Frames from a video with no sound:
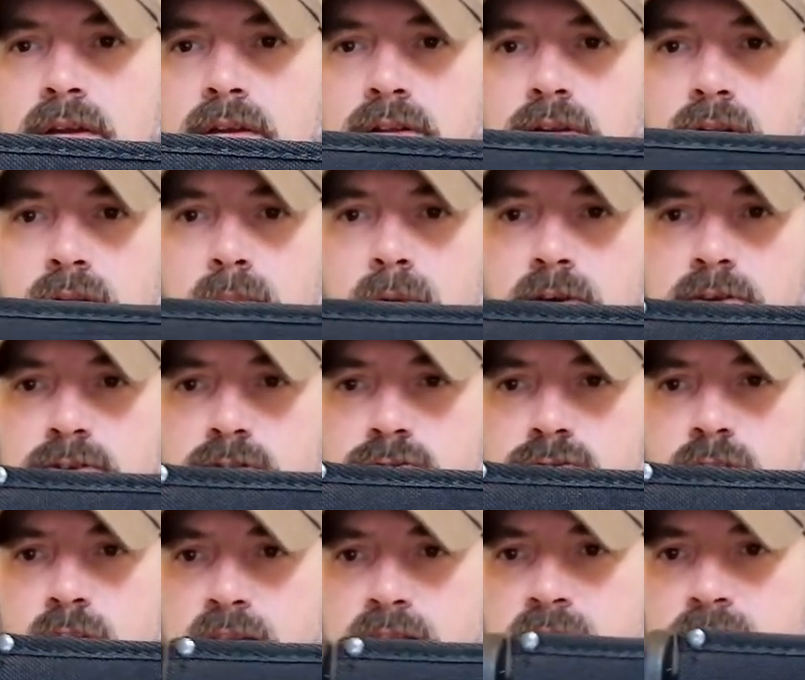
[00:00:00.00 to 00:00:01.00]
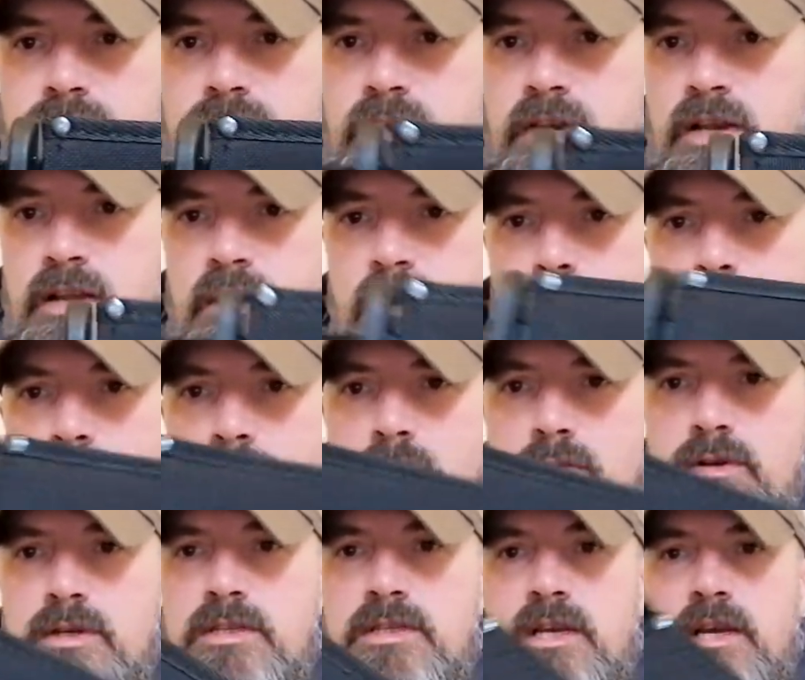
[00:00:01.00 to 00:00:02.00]
Not the most attractive thing in the
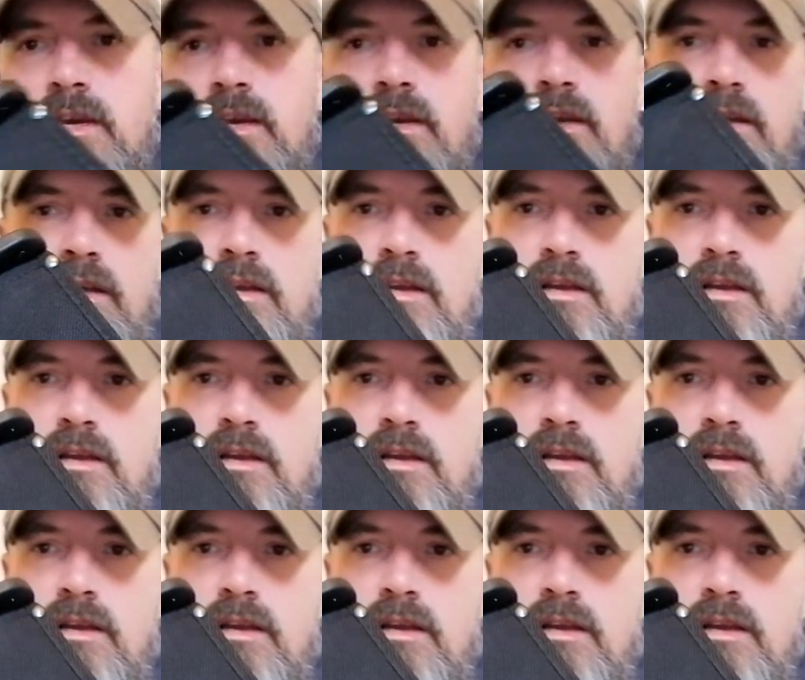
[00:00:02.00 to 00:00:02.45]
world, is it?